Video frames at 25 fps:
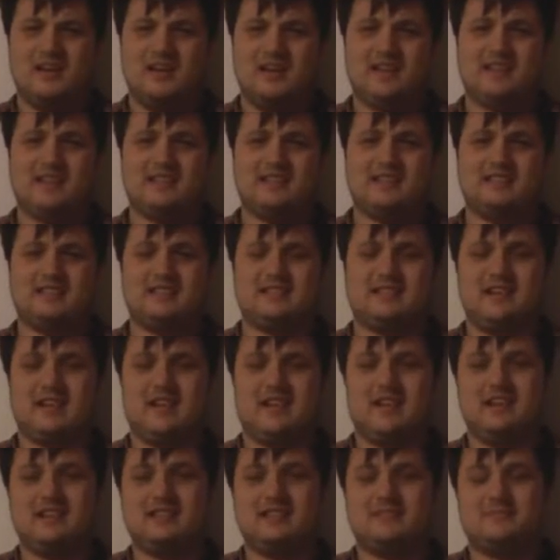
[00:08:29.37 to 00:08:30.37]
And the
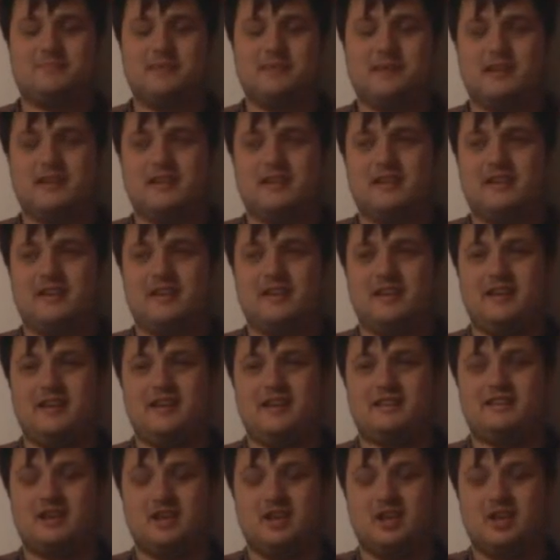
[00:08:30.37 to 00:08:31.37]
strange part
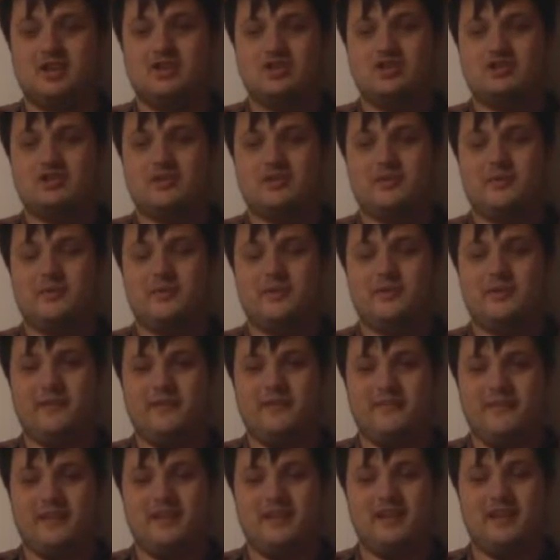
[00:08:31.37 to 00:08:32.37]
is, some of
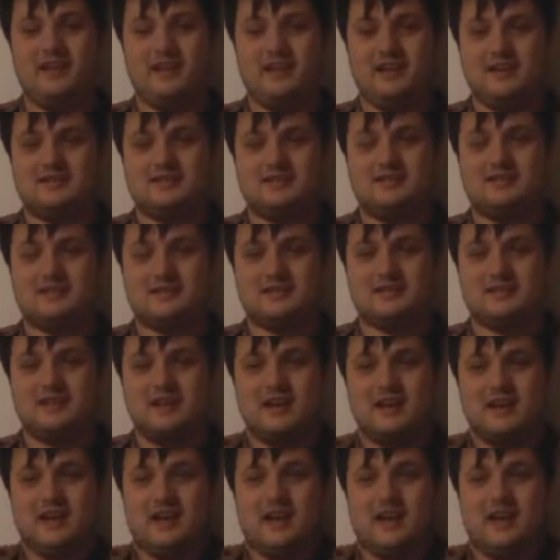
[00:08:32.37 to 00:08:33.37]
the
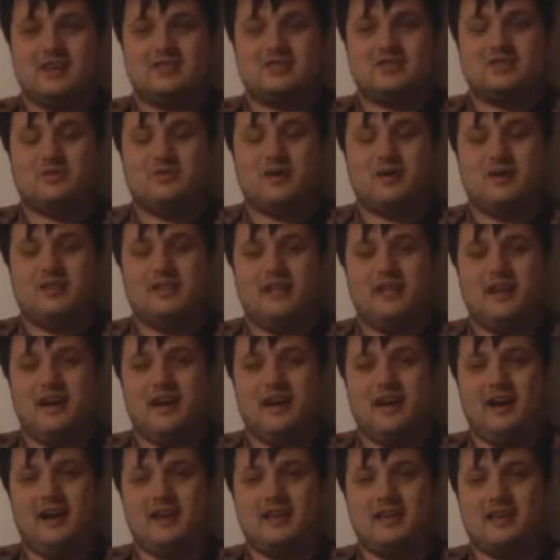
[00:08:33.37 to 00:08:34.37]
villagers also
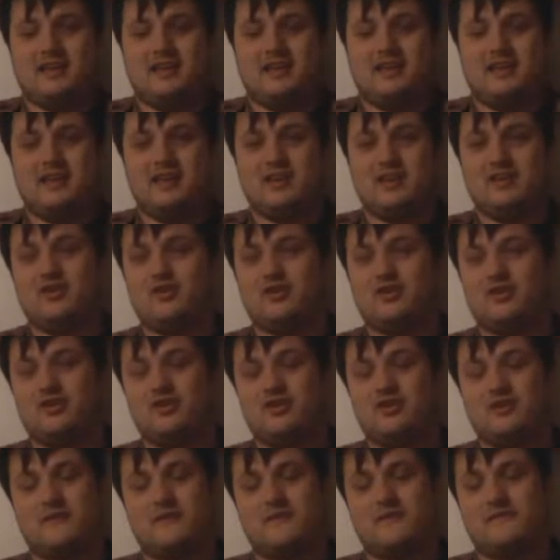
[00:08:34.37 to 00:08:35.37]
attack King
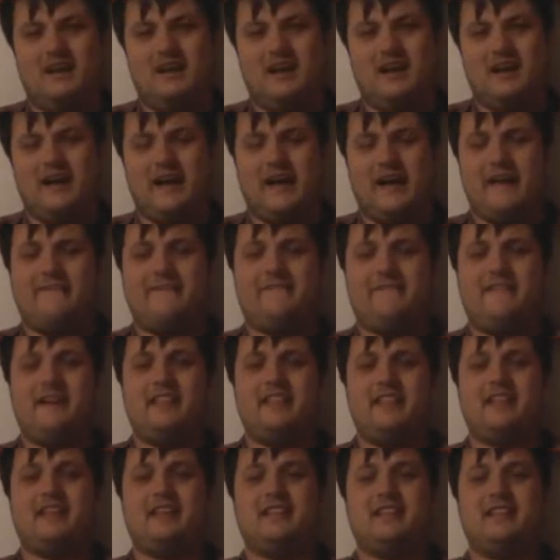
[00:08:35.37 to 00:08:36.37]
Kong. I
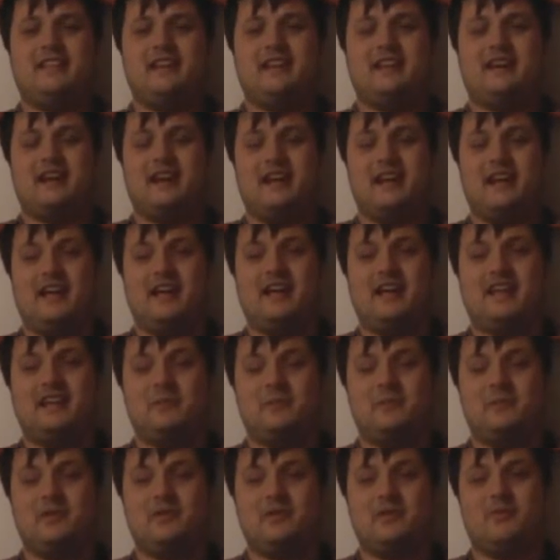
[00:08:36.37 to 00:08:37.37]
find that
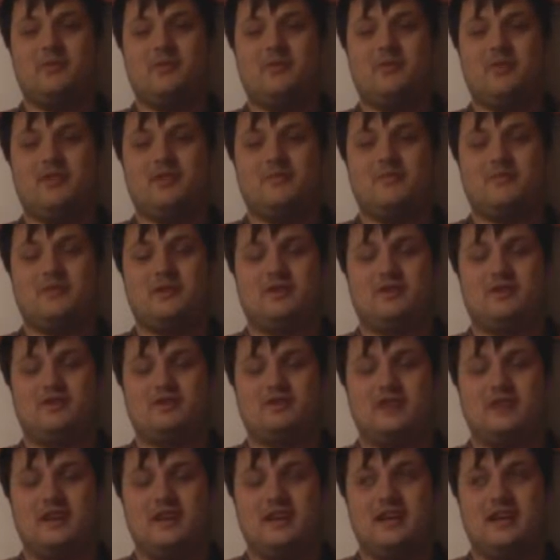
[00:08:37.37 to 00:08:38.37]
incredibly odd
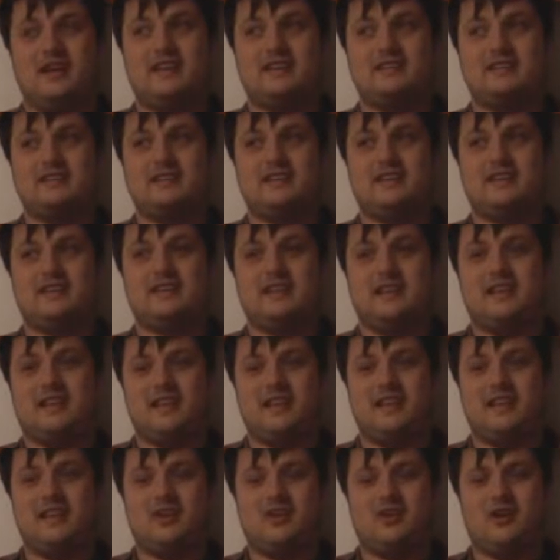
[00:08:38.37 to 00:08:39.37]
because isn't
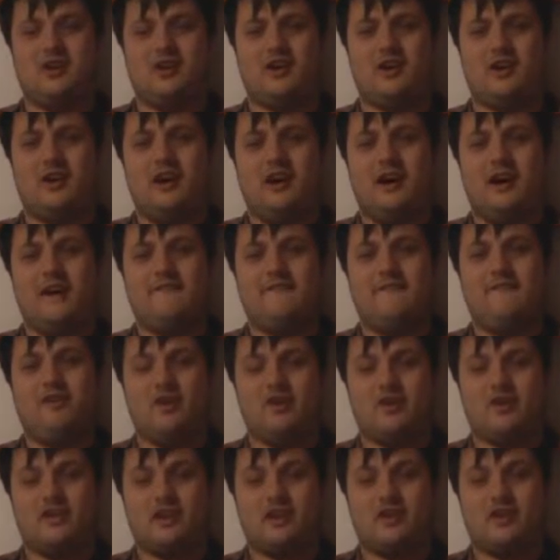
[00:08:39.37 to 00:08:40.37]
King Kong a
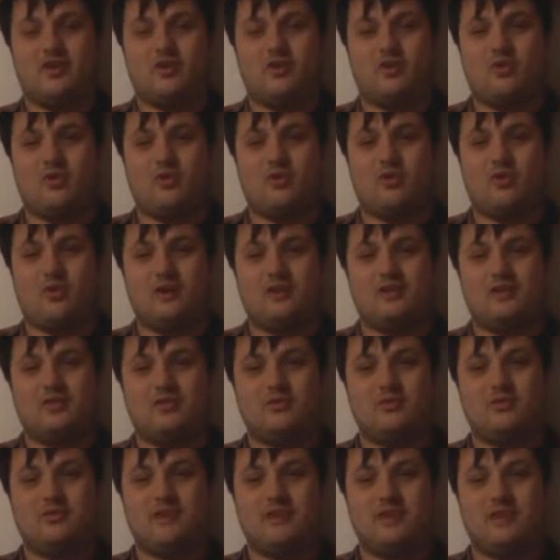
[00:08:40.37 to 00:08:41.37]
fucking god
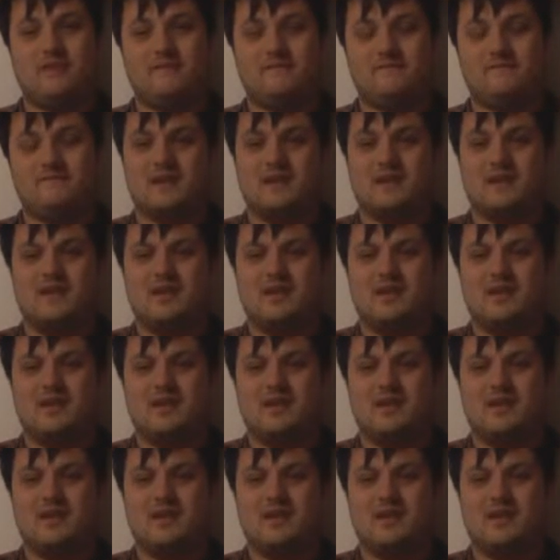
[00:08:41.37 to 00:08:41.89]
to them?